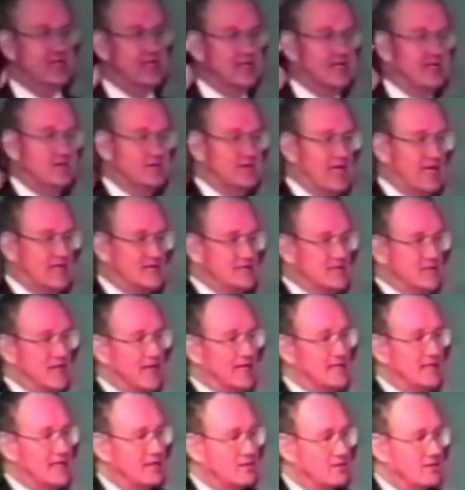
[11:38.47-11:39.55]
the income tax in
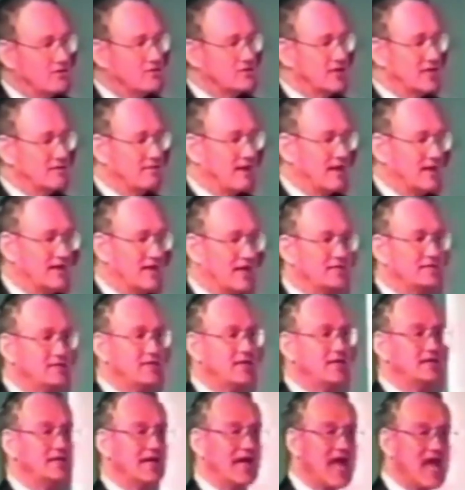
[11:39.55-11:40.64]
1913, by
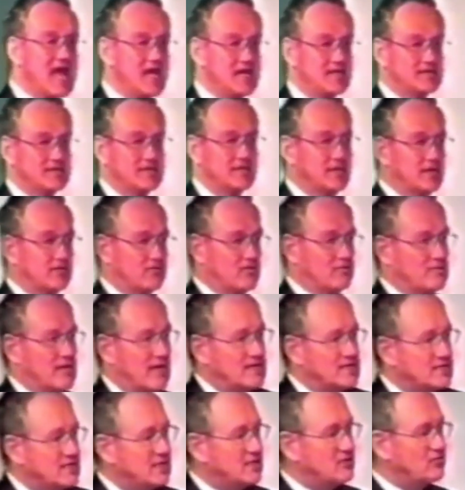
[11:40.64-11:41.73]
1908, from
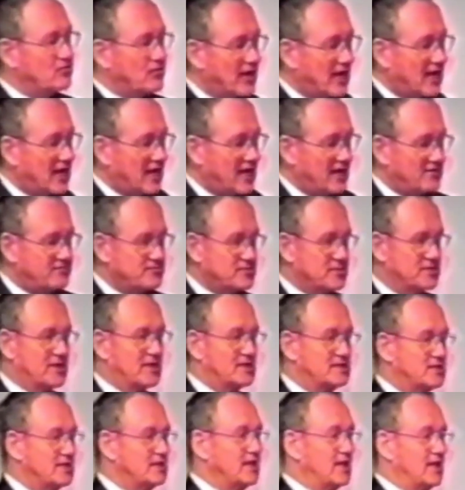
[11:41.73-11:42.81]
1905 to
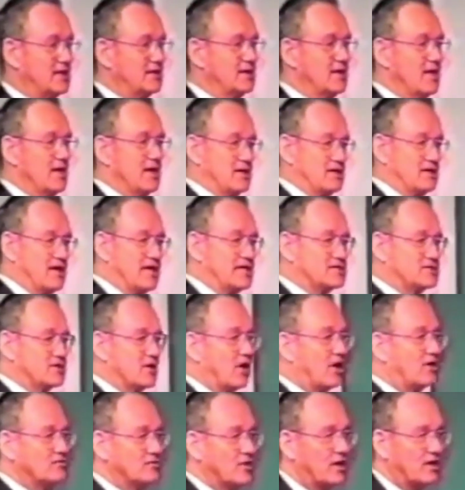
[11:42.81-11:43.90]
1908, they
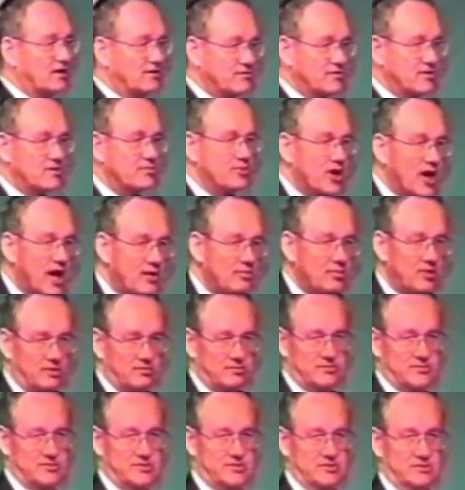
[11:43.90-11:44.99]
solved all of their
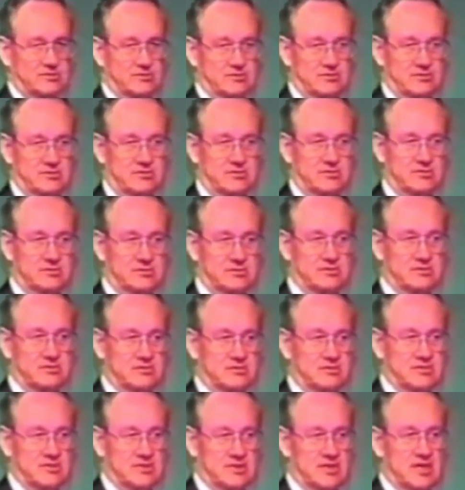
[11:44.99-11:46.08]
problems.
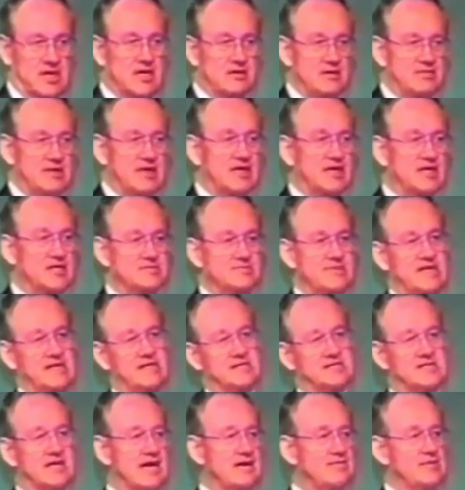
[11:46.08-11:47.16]
Because by
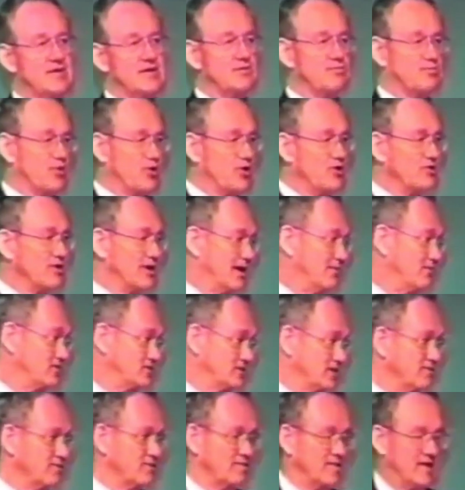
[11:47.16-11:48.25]
the time their program
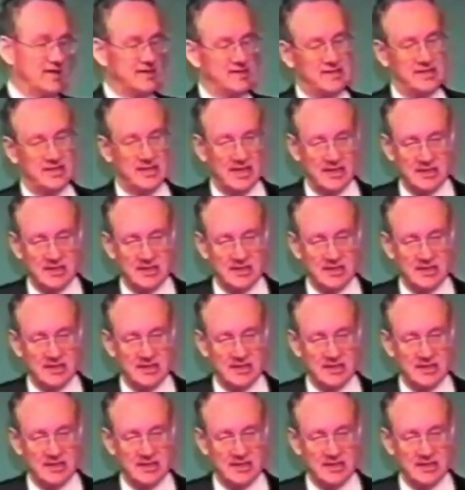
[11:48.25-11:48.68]
was implemented in